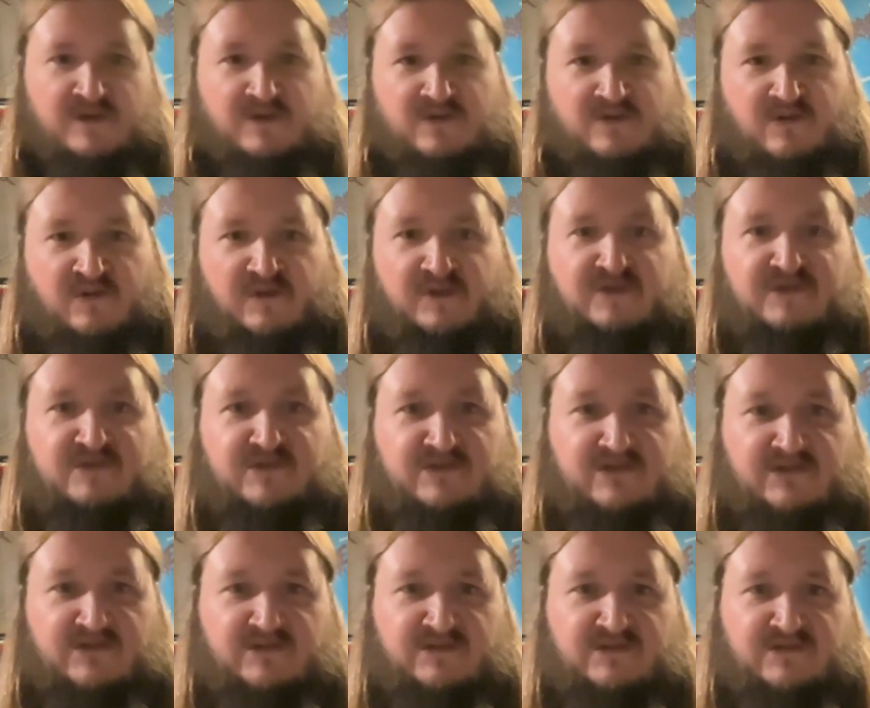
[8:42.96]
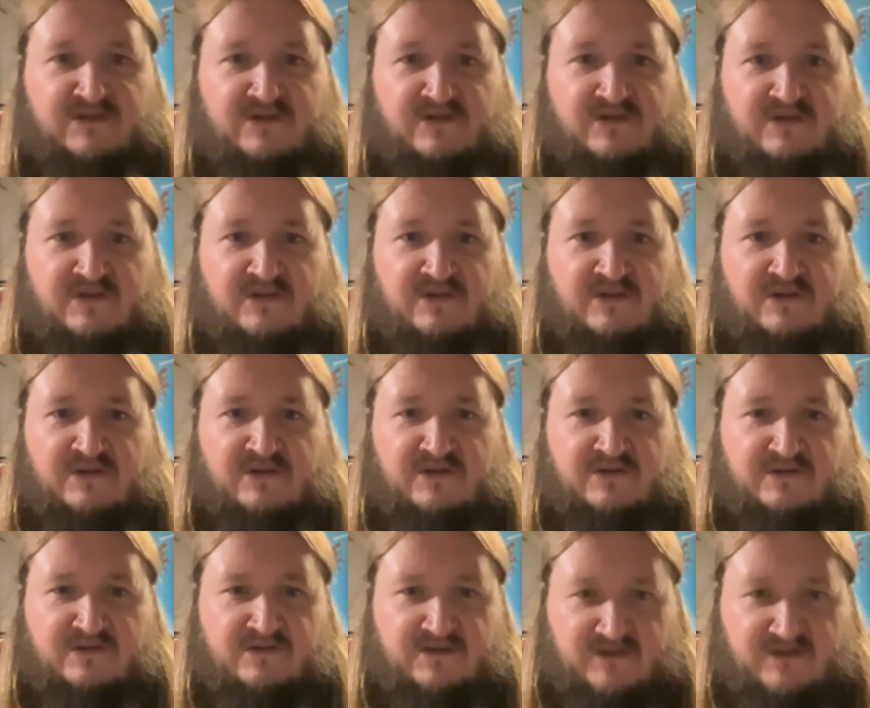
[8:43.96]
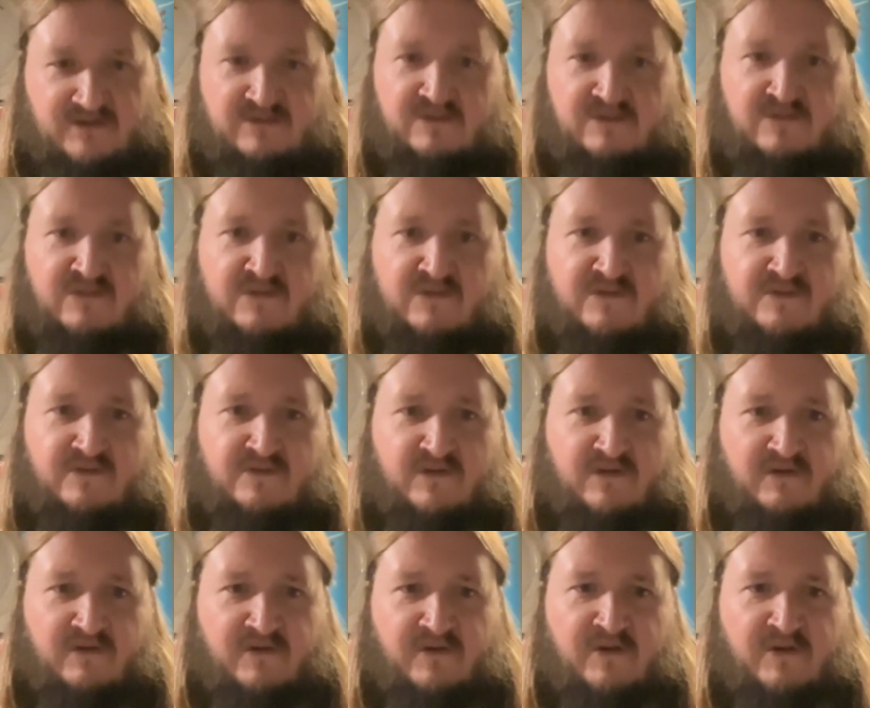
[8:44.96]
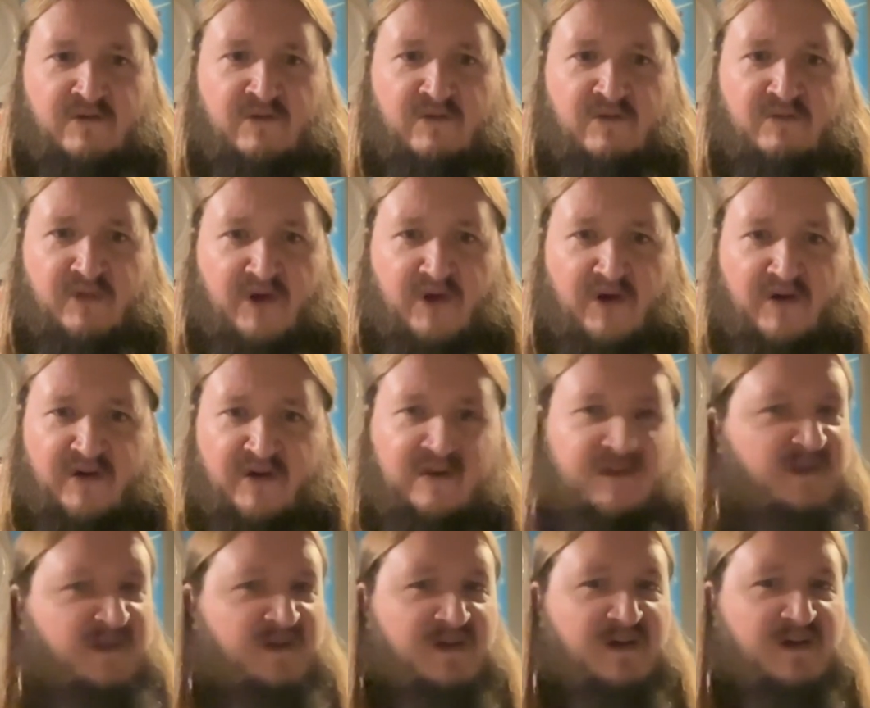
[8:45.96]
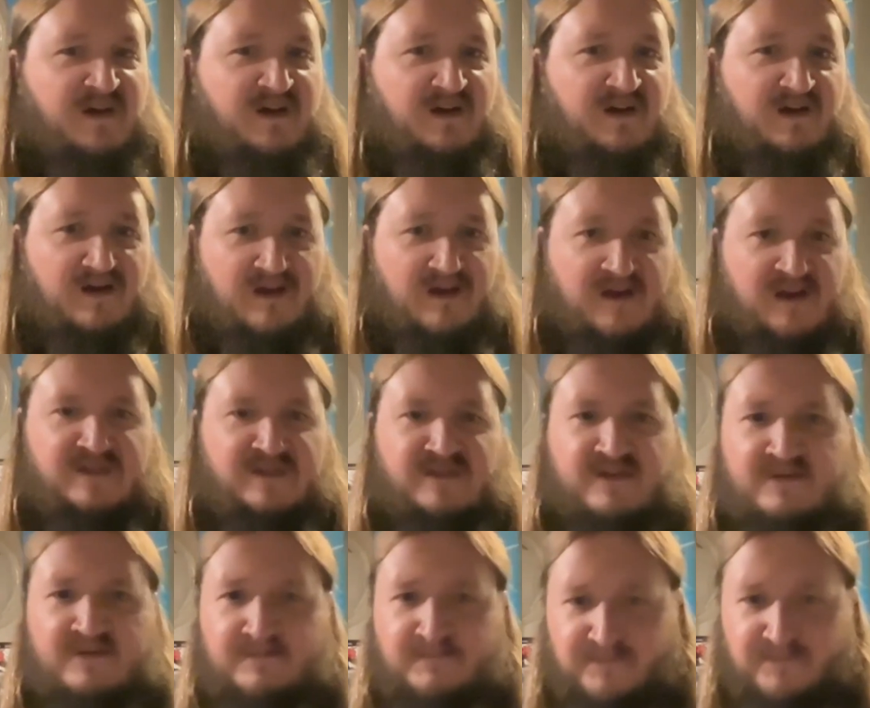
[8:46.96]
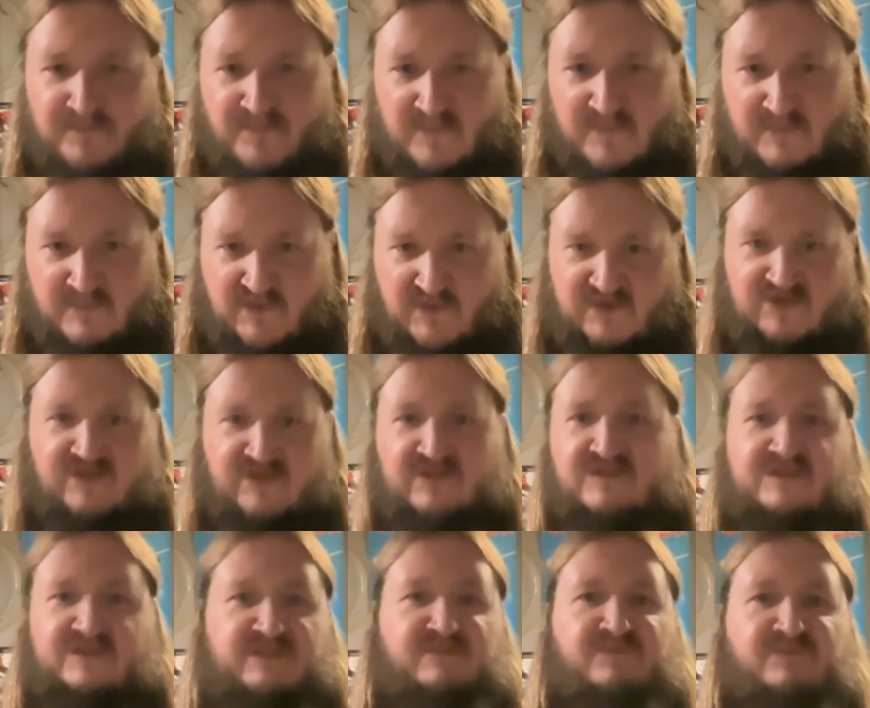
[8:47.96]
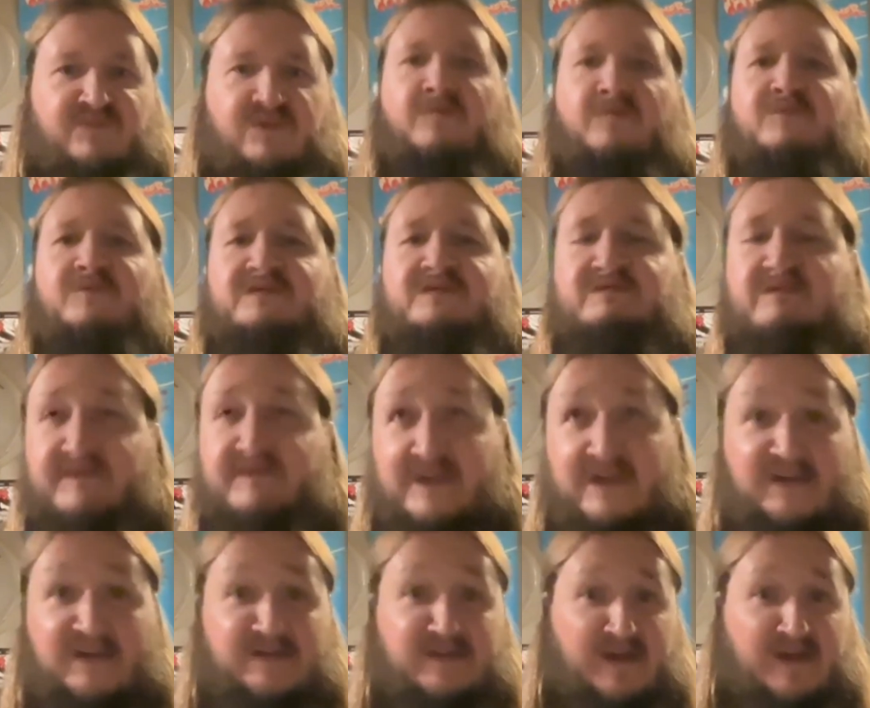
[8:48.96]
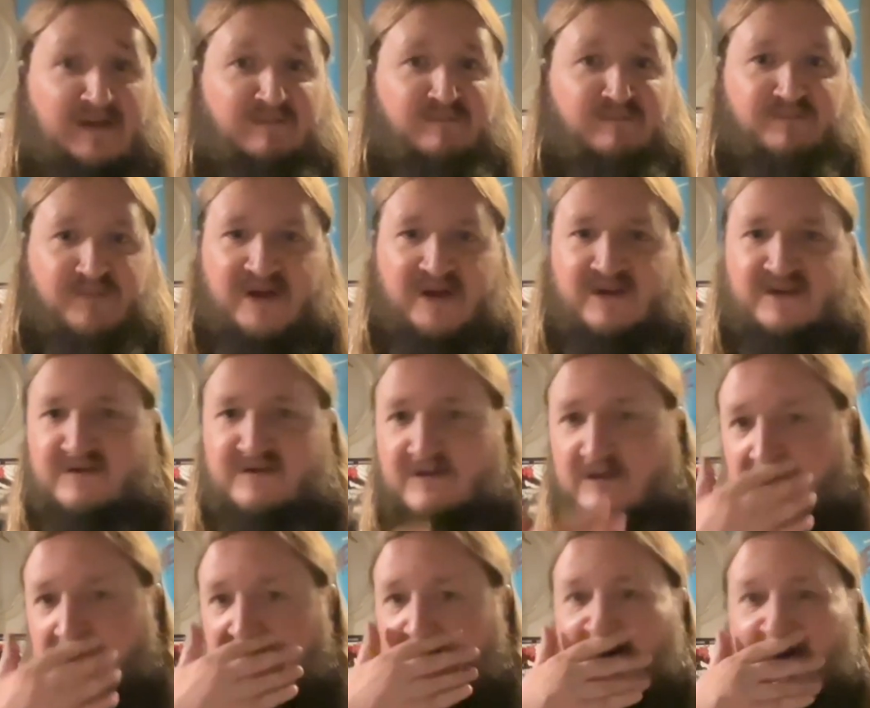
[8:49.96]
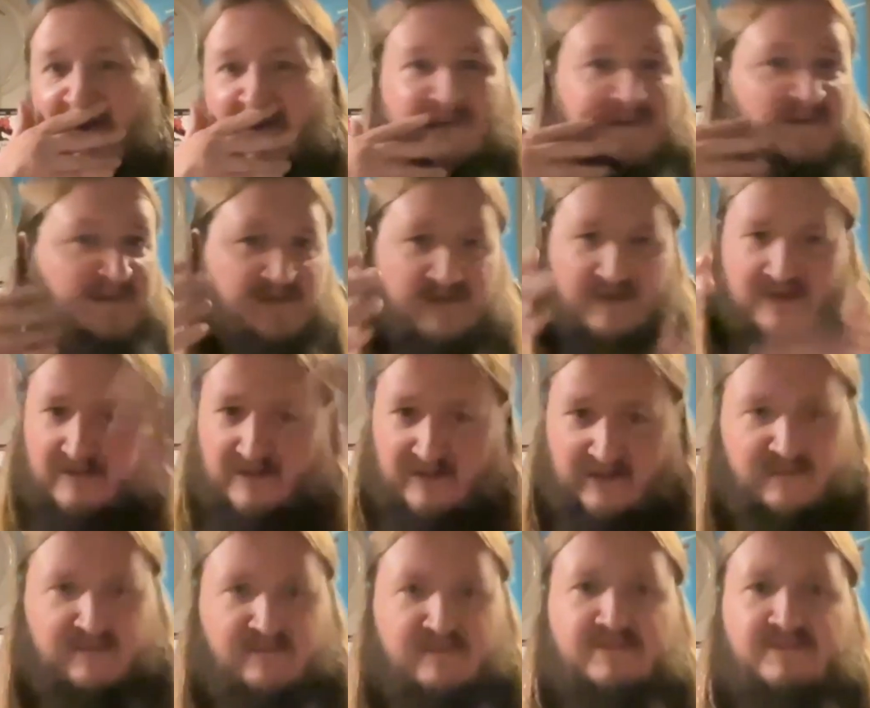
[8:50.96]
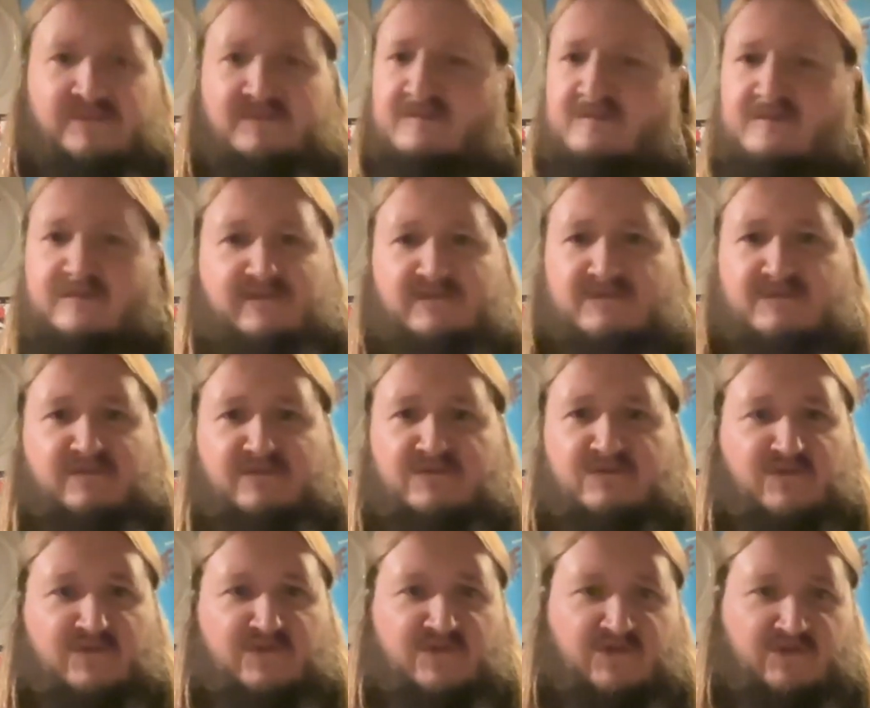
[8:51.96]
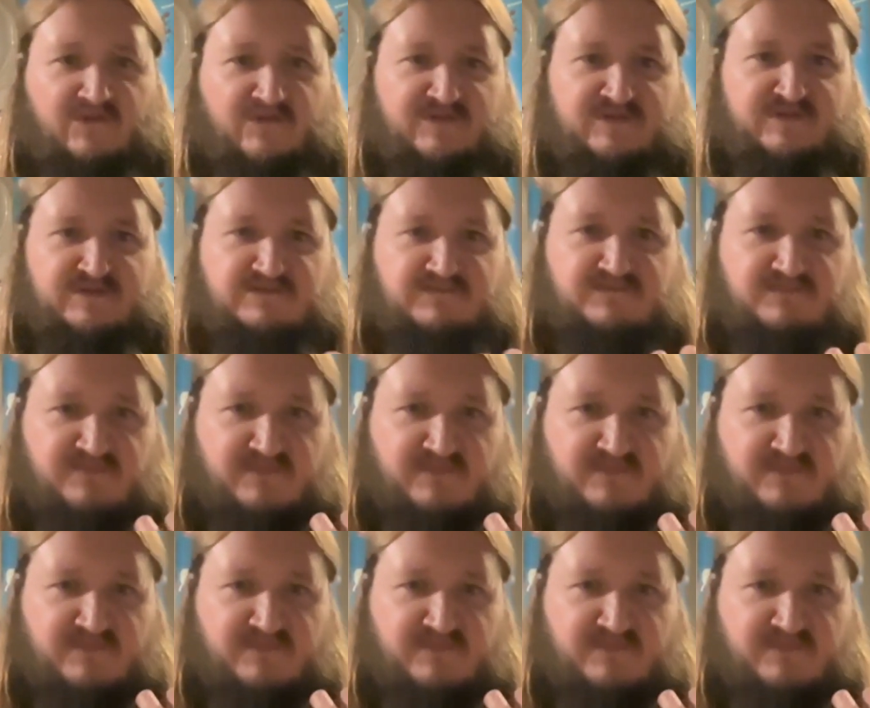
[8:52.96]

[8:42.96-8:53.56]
got introduced to Dario by Andy. But due to some problems within that band, and um, of course,